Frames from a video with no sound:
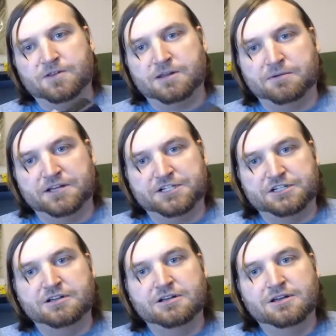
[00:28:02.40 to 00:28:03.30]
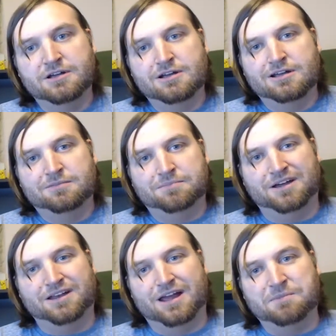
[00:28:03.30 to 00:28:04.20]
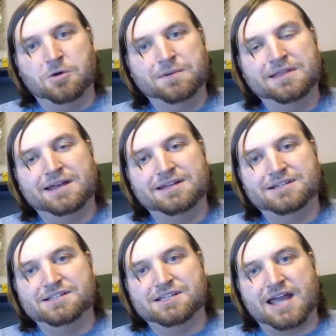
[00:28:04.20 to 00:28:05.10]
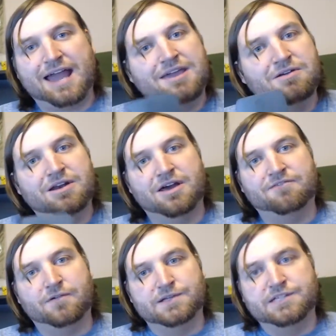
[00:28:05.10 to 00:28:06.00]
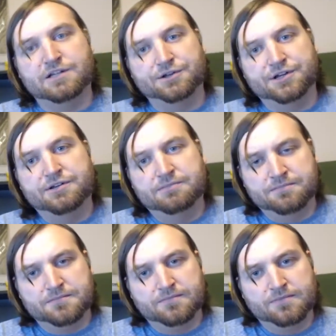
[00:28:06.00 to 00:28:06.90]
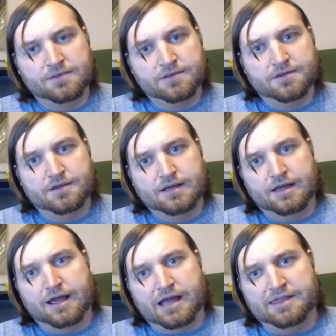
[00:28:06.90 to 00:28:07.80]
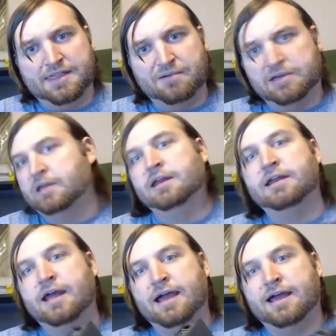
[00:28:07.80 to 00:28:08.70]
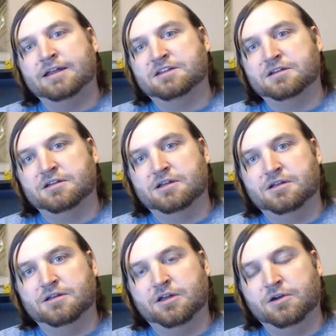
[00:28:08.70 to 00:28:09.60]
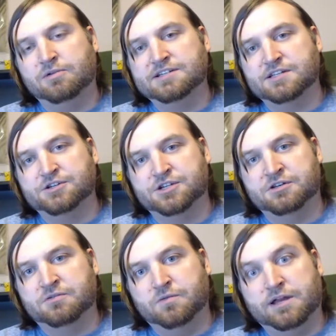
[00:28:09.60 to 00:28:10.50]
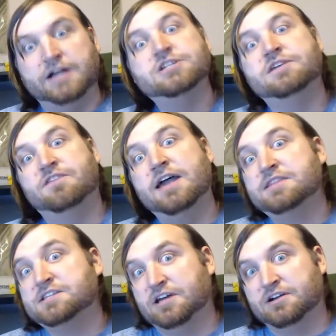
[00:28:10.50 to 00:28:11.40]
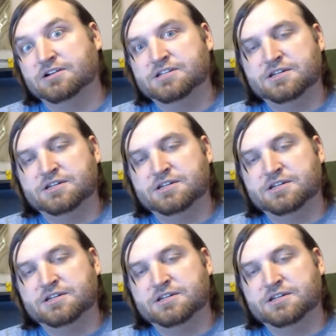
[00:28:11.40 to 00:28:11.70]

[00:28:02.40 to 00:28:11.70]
emulation. But I'm hoping that it is accurate enough for what's included, and that we can get it at good resolution. We can actually find the suckers,